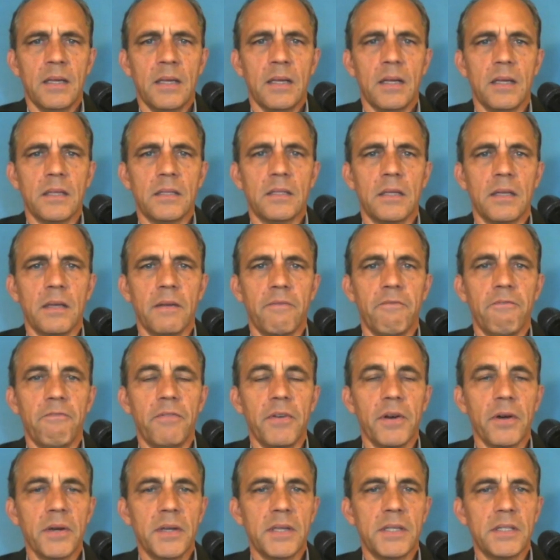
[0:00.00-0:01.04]
It's a
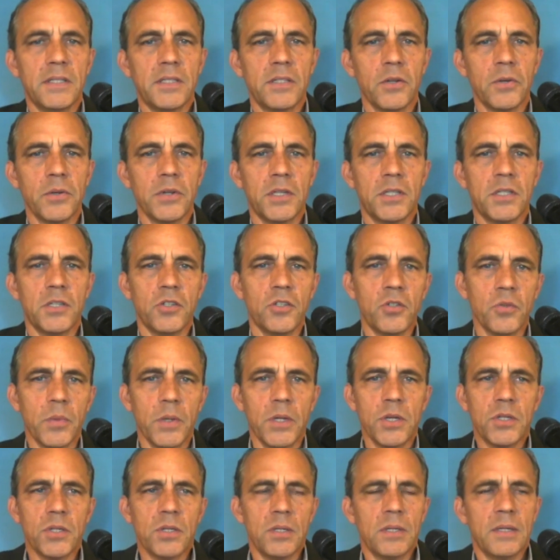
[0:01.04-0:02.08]
very serious
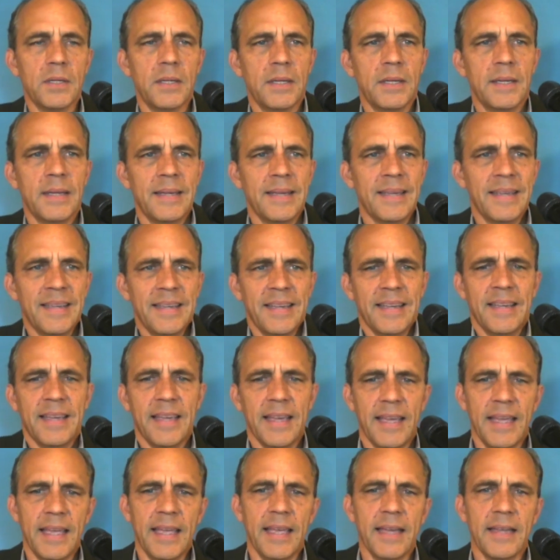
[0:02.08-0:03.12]
situation,
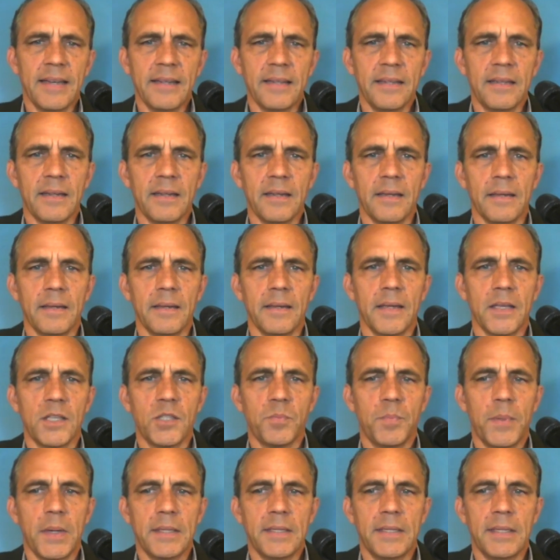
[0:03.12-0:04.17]
and uh,
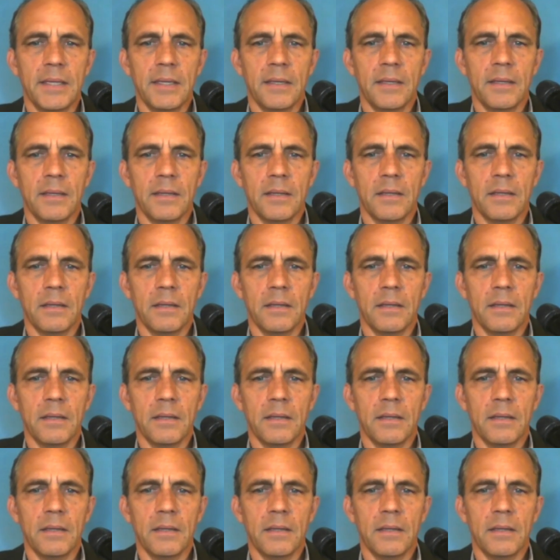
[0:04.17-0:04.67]
expecting